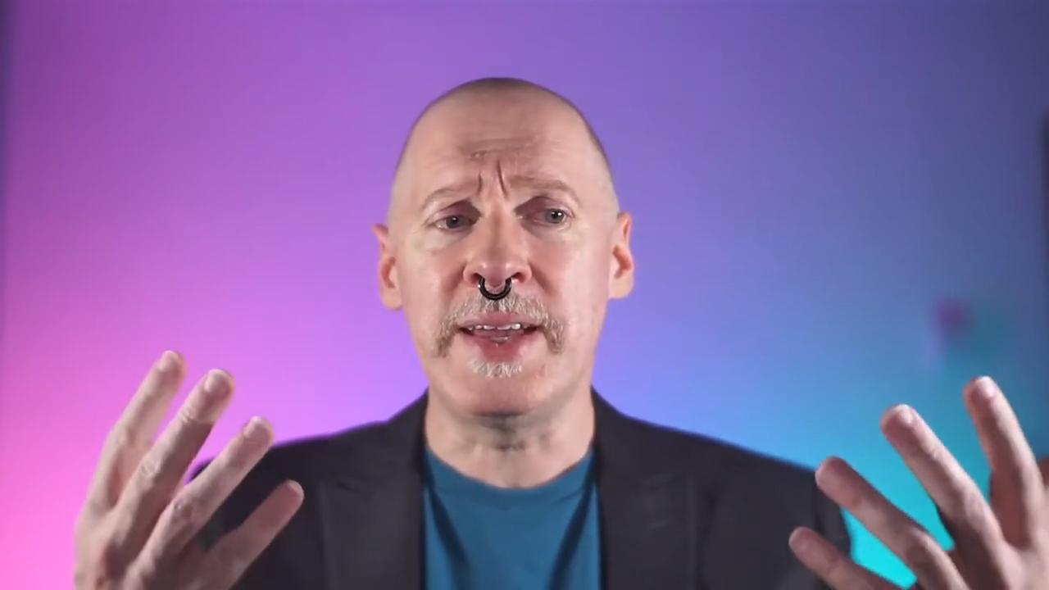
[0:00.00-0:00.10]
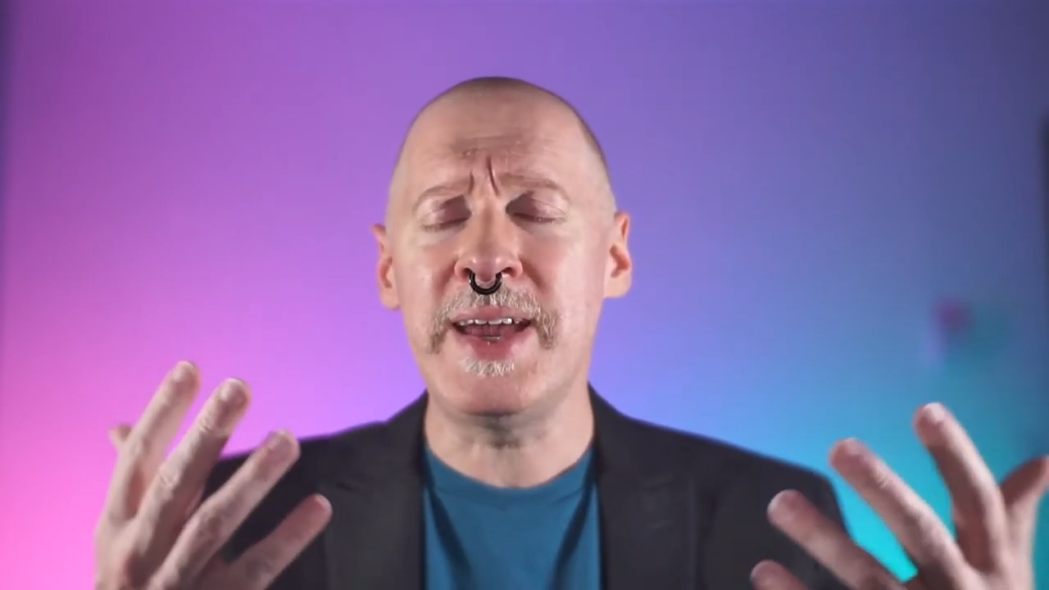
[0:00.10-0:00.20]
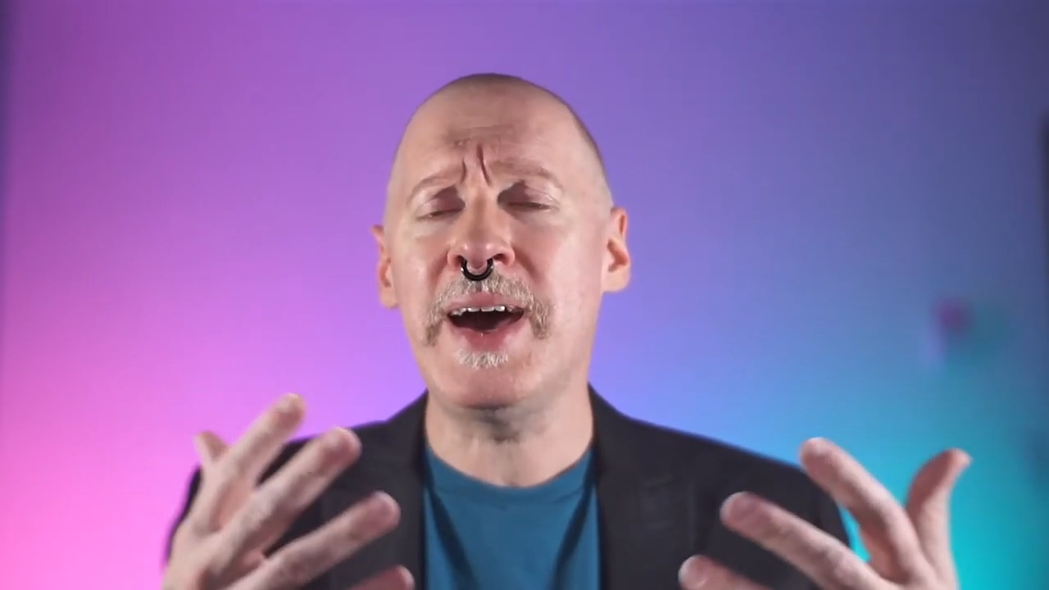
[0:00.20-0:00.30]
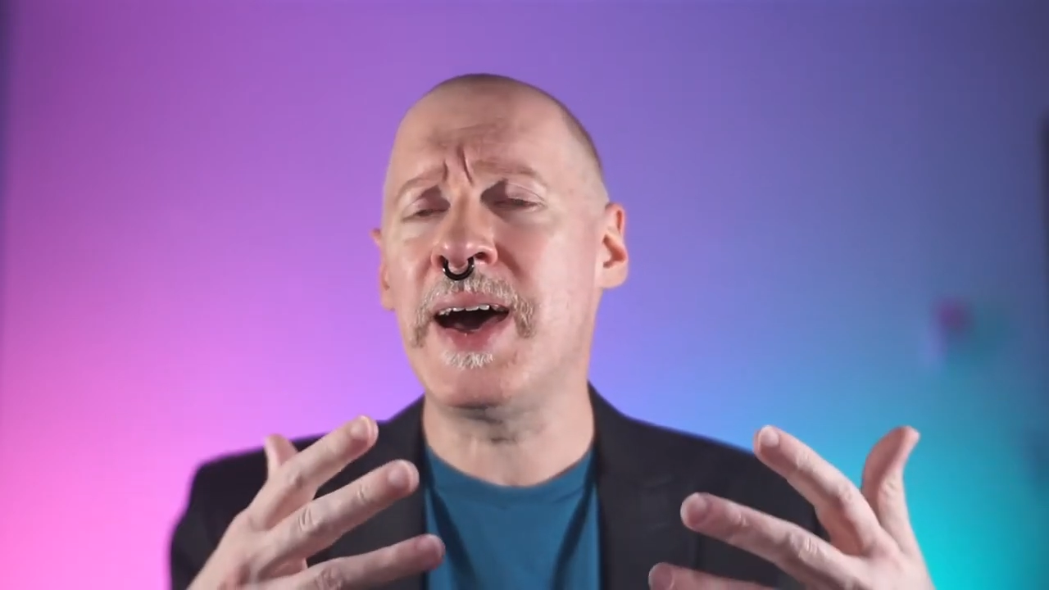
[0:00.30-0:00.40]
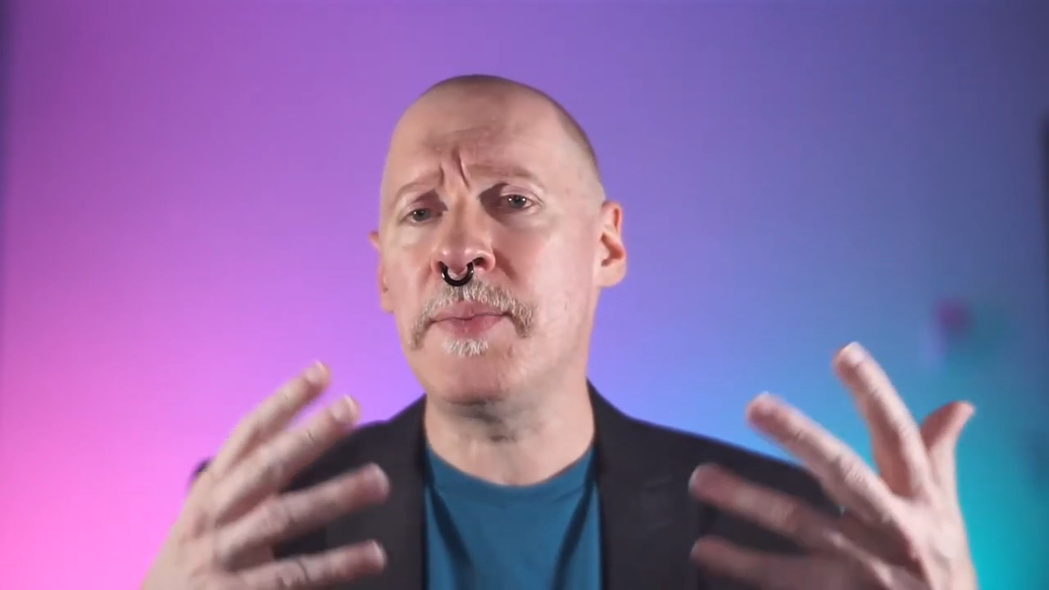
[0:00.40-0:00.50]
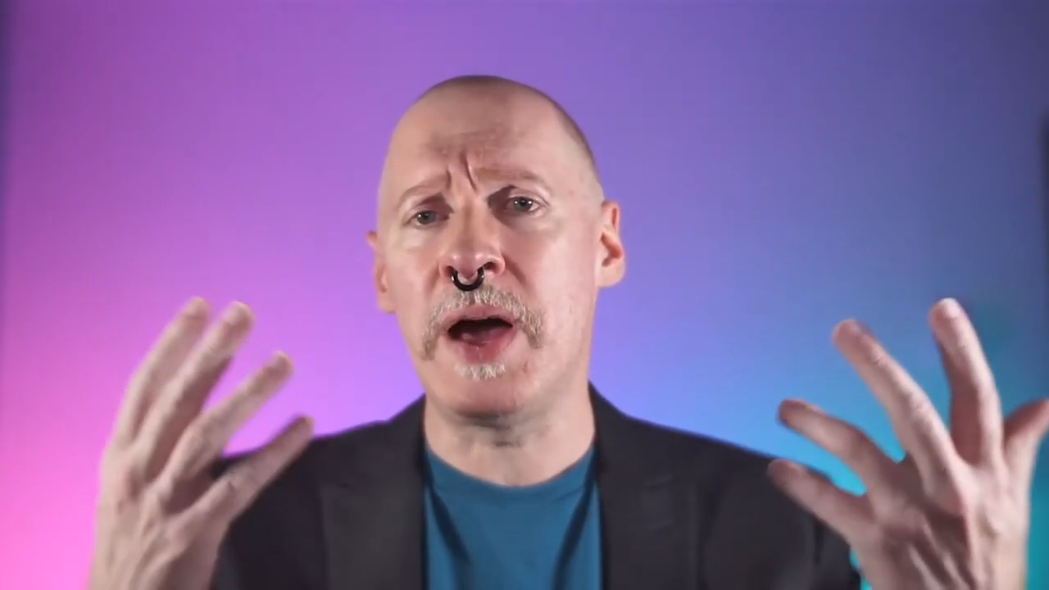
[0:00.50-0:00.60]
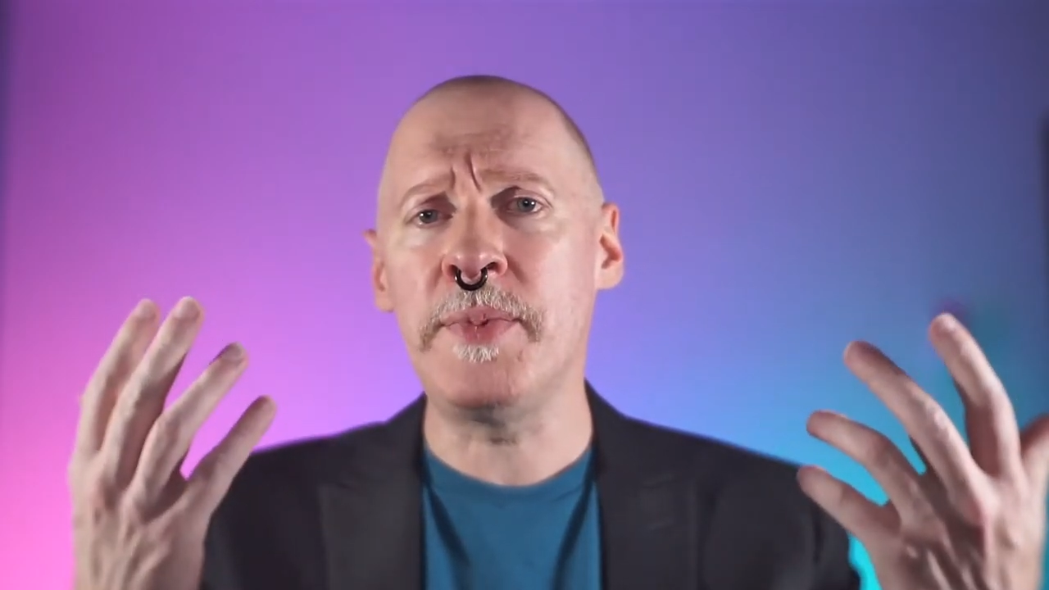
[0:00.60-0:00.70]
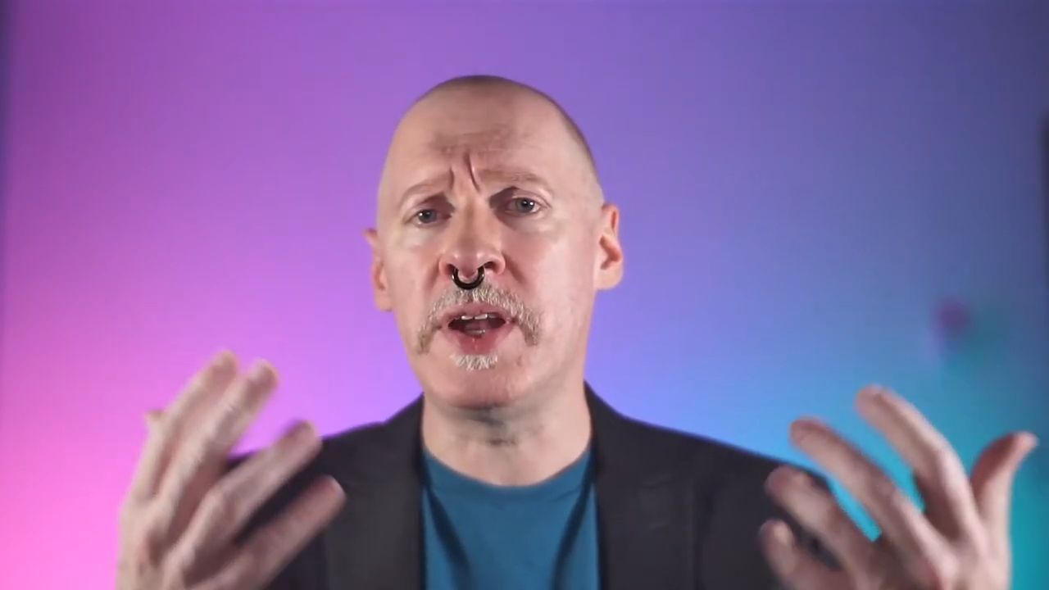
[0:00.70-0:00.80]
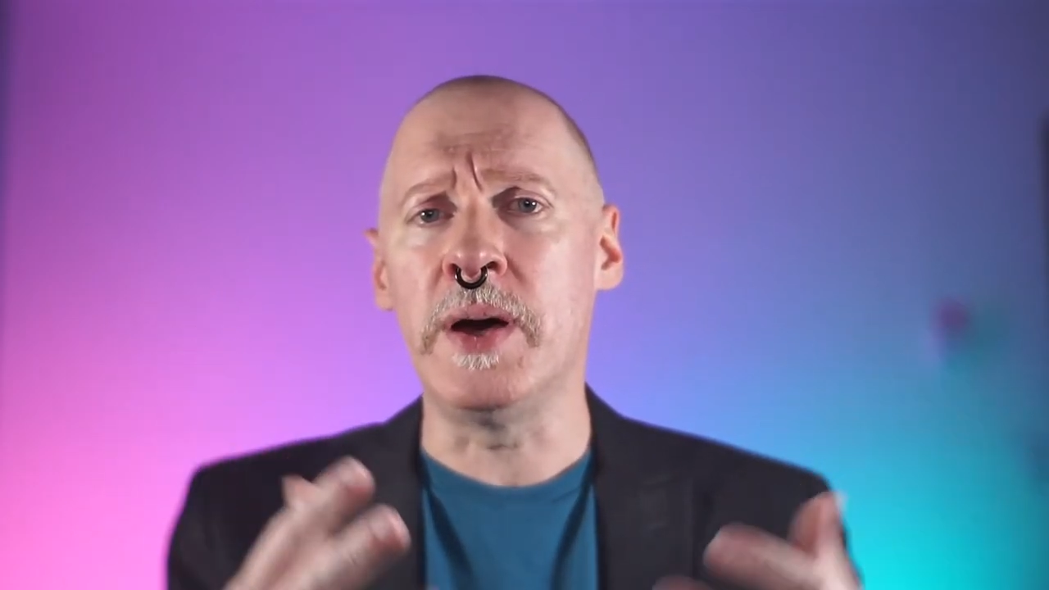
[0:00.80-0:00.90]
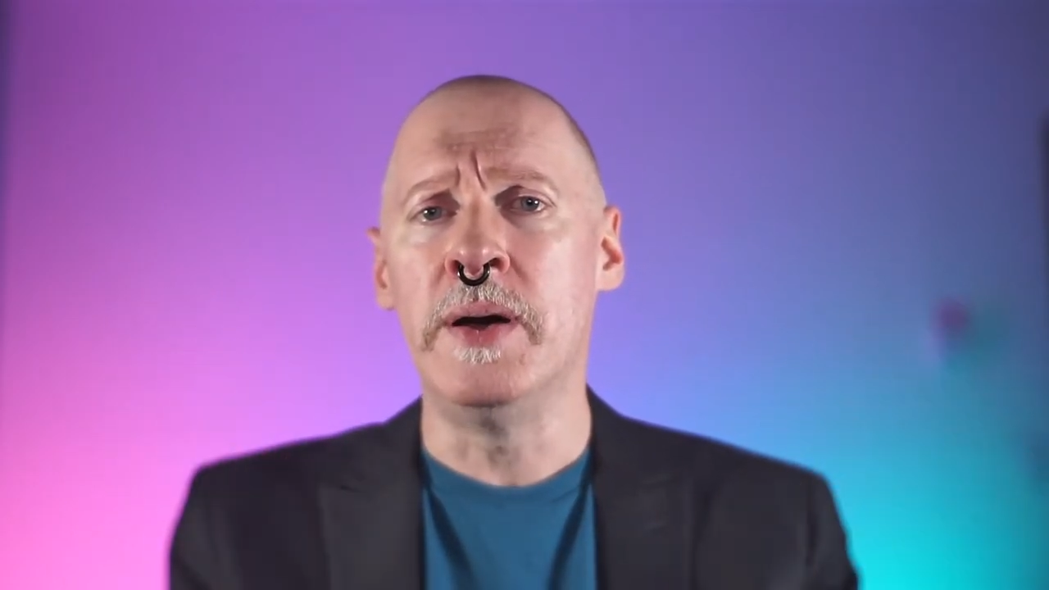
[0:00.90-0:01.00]
yeah, I'm, I'm
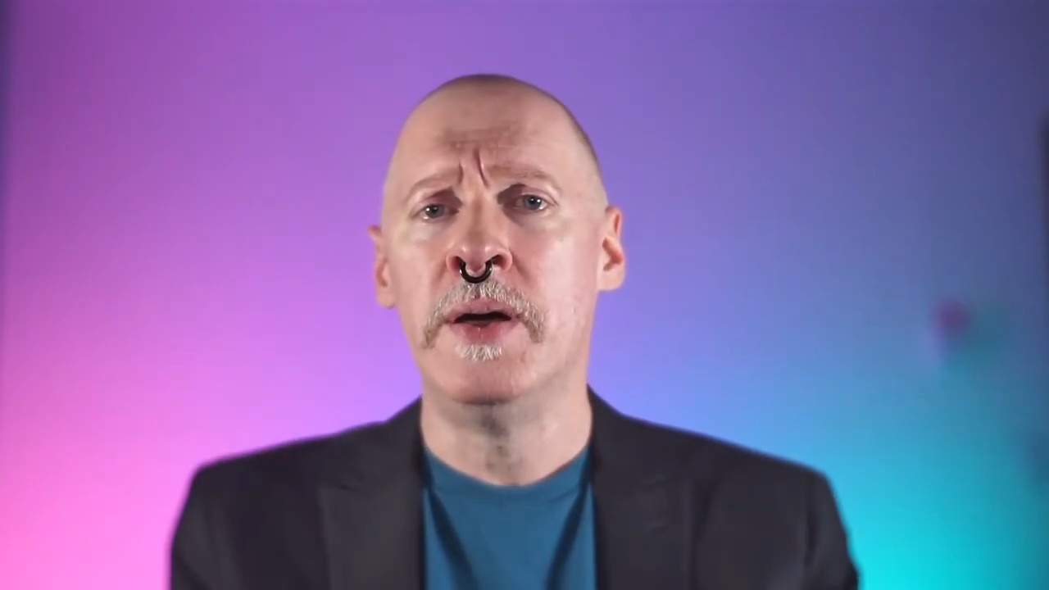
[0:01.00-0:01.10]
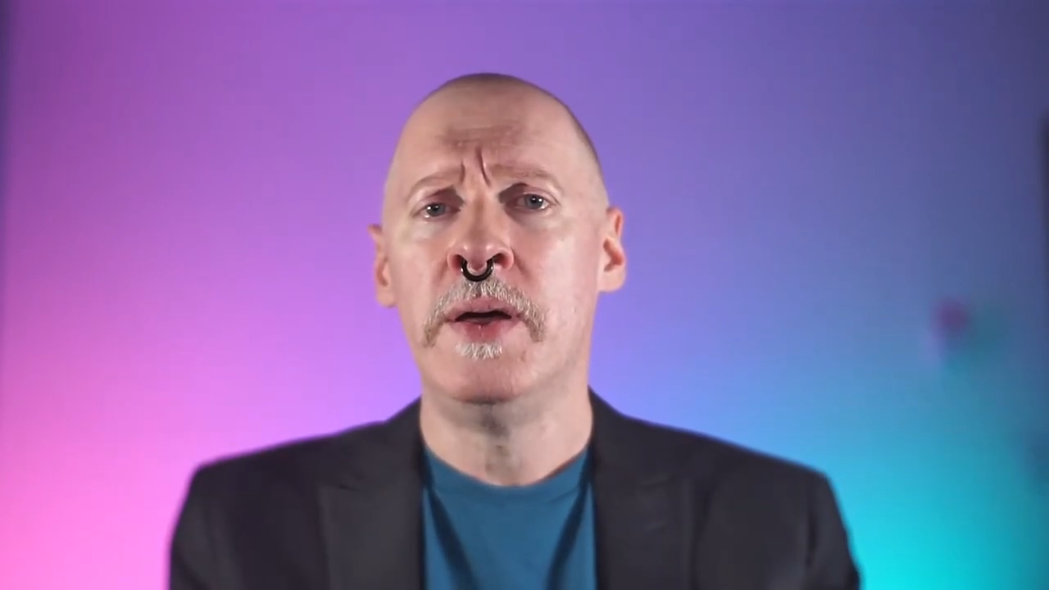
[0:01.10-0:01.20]
going to,